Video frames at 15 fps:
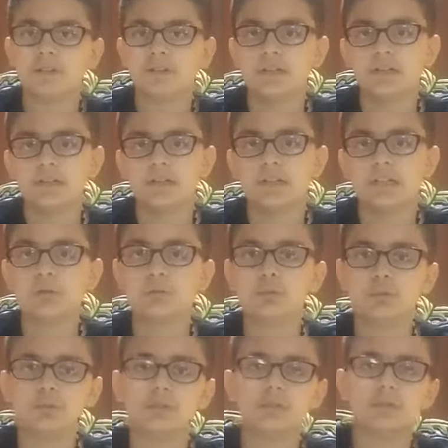He would,
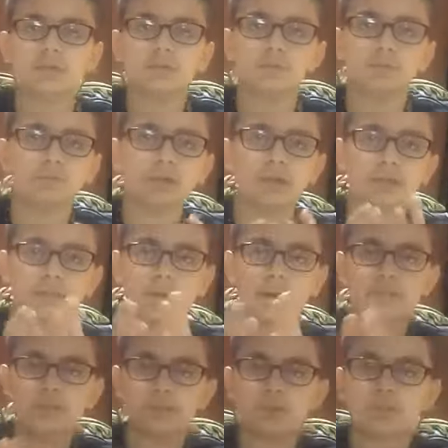when the Prophet was
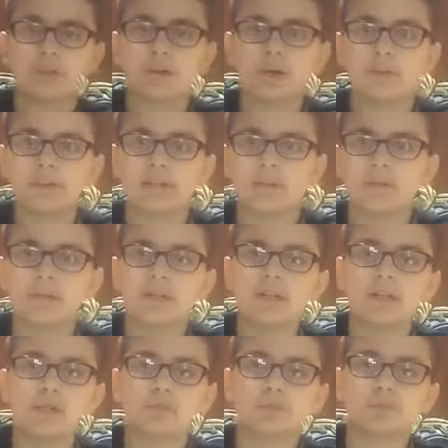brought down, he was
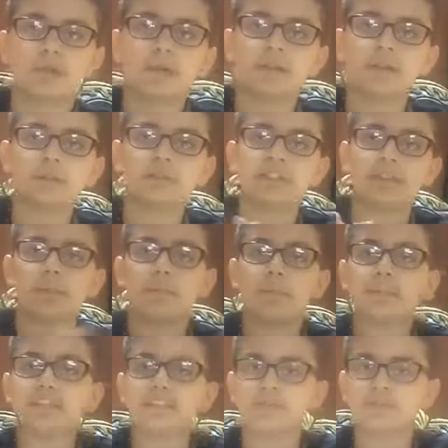brought down to send the message
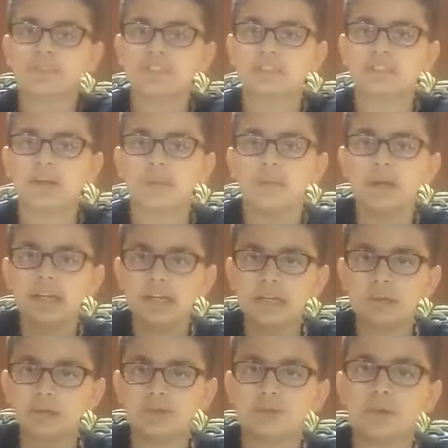of Islam. He was
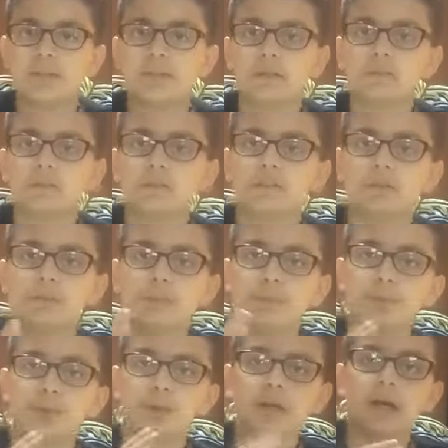brought down to teach people
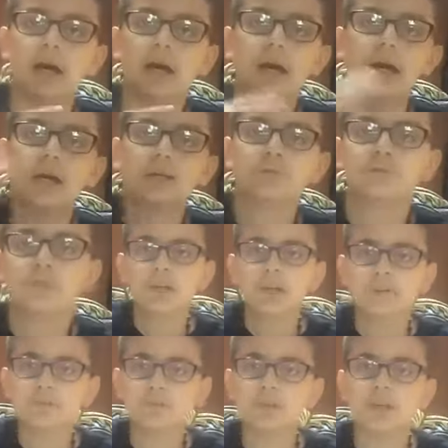uh, how to forgive
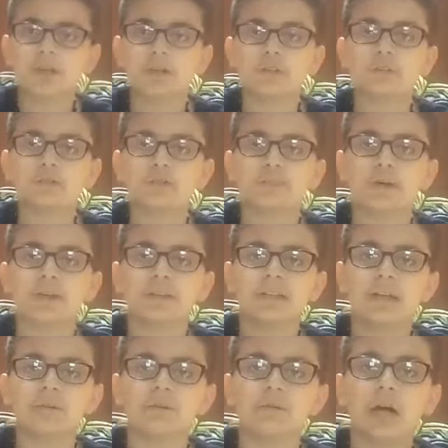other. He was brought down
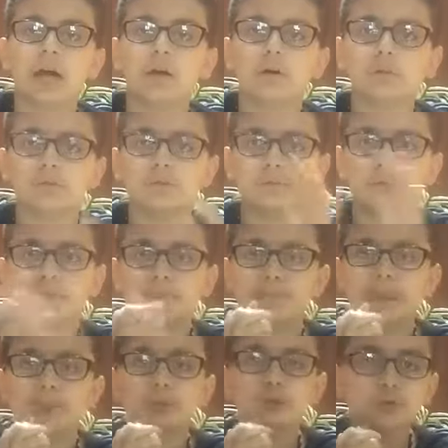how people to
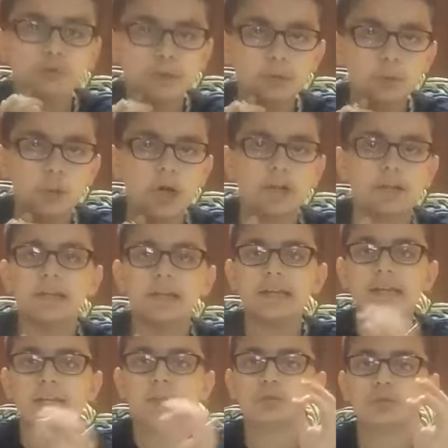be one. He
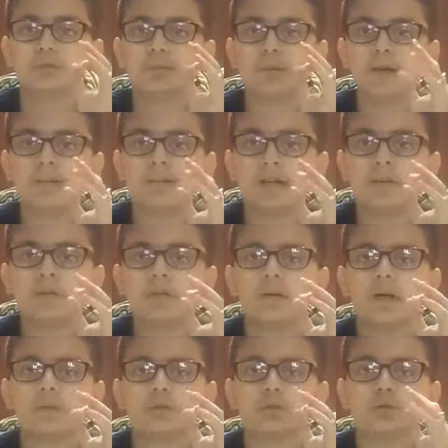was brought down
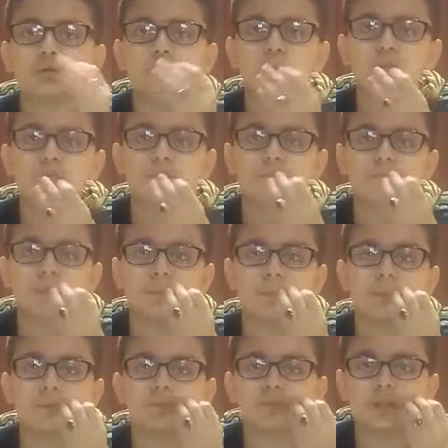to, for the people to
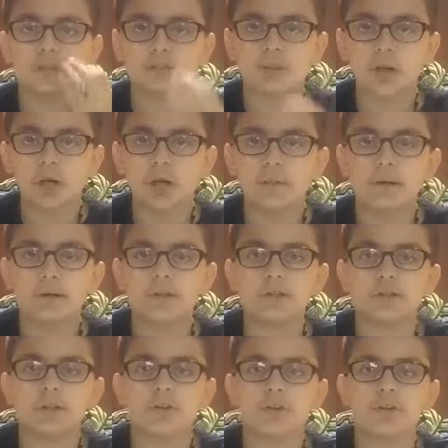not talk about each
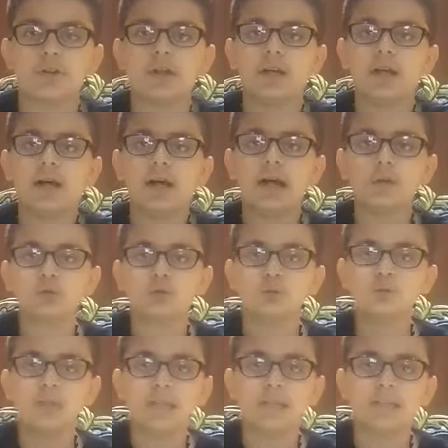other, how to like
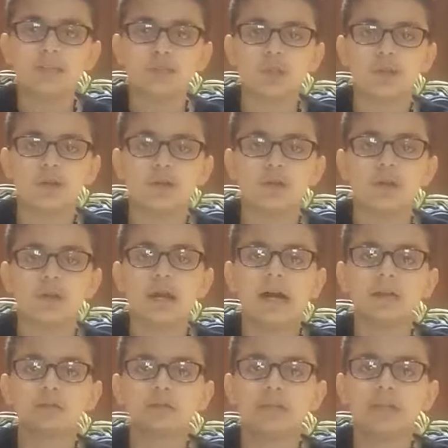each other, how to
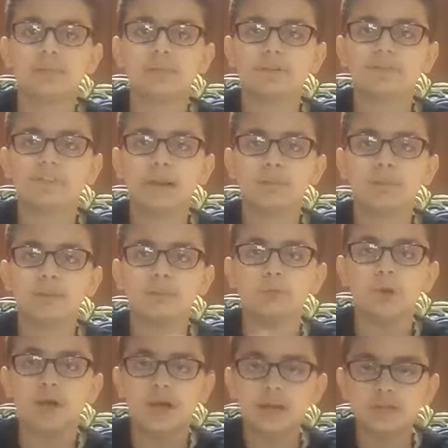keep a family one, how
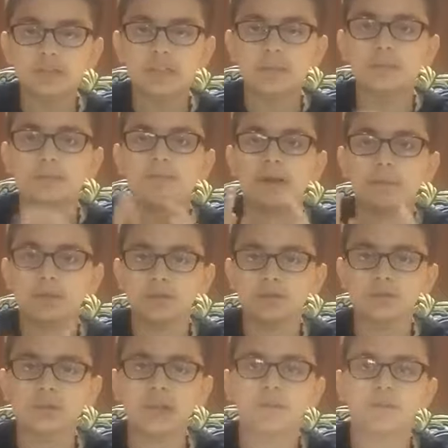to keep a family
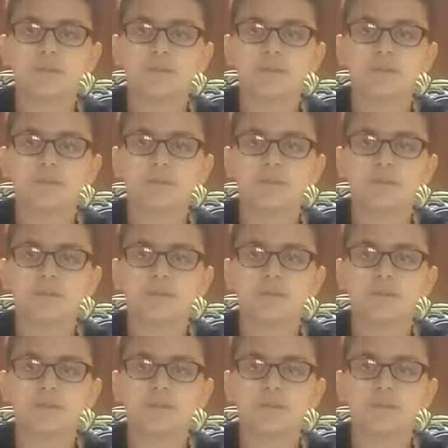together.